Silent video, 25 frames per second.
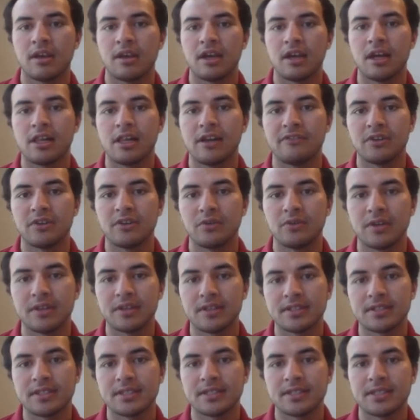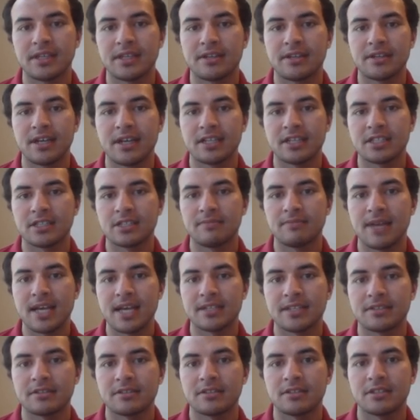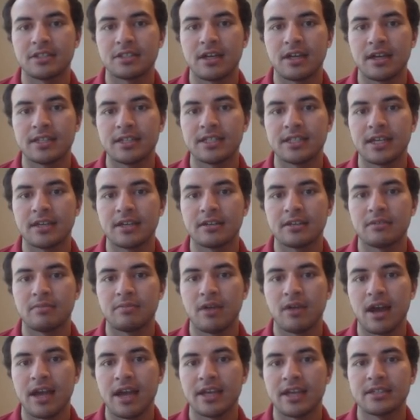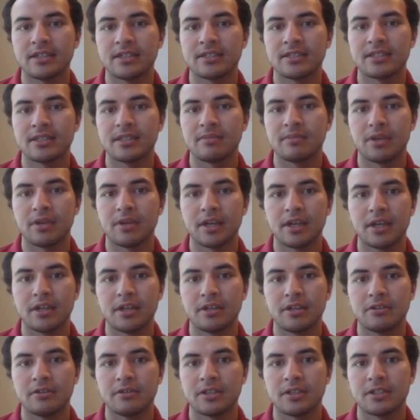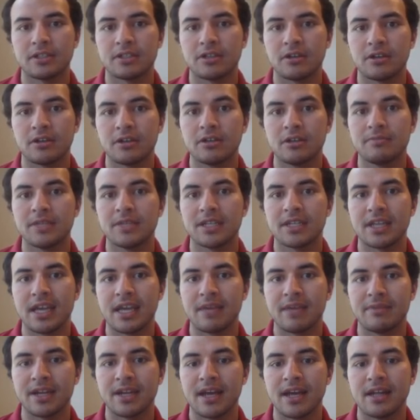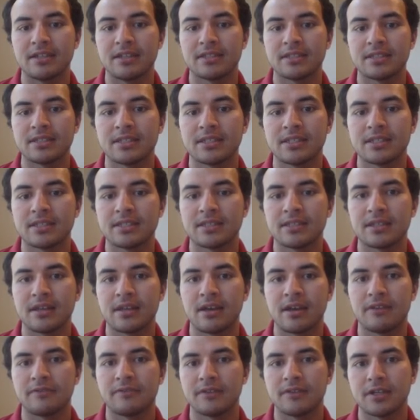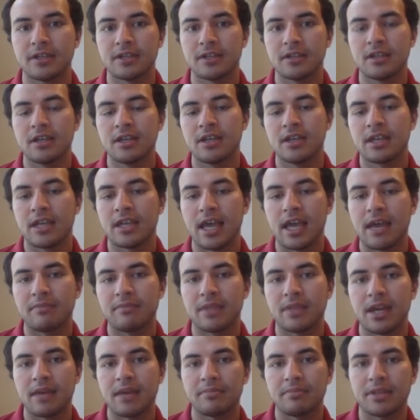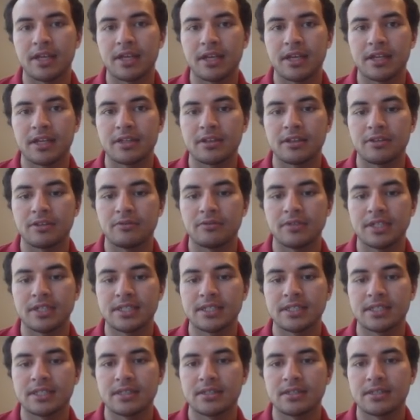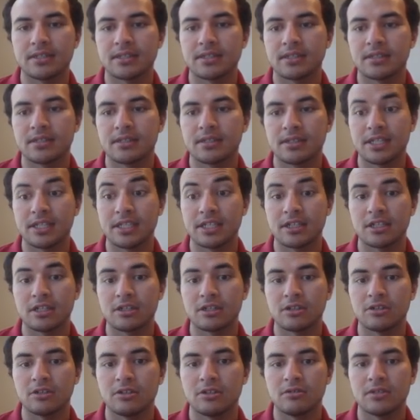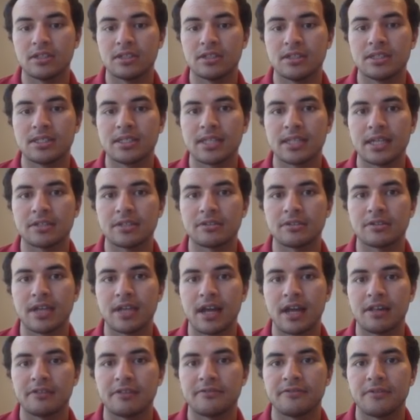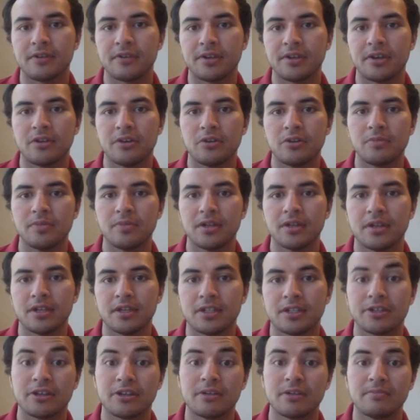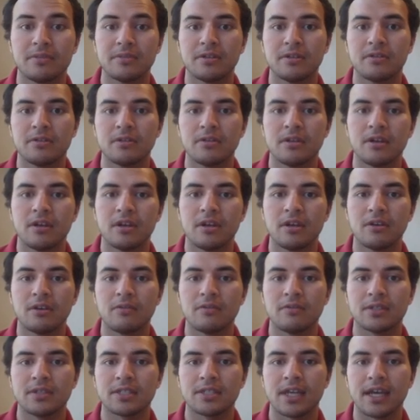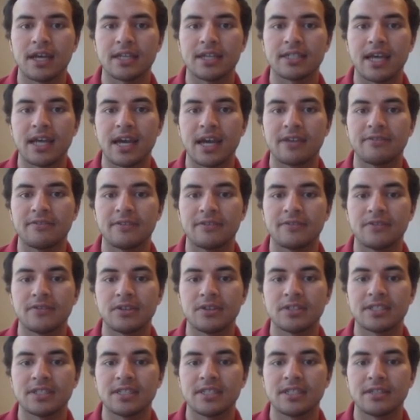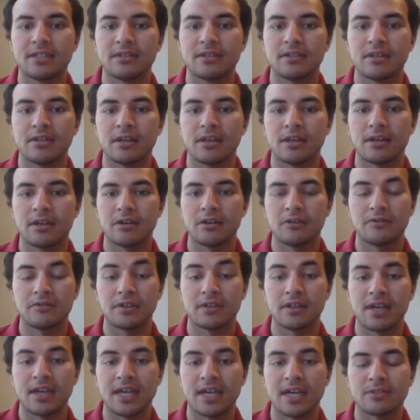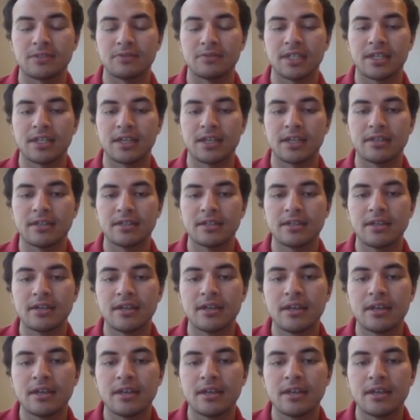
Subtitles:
Hello everyone, this is International Master John Daniel Bryant bringing you a tournament game analysis of a game that I played at the recently concluded Central California Open, a tournament which I tied for first in over the last weekend.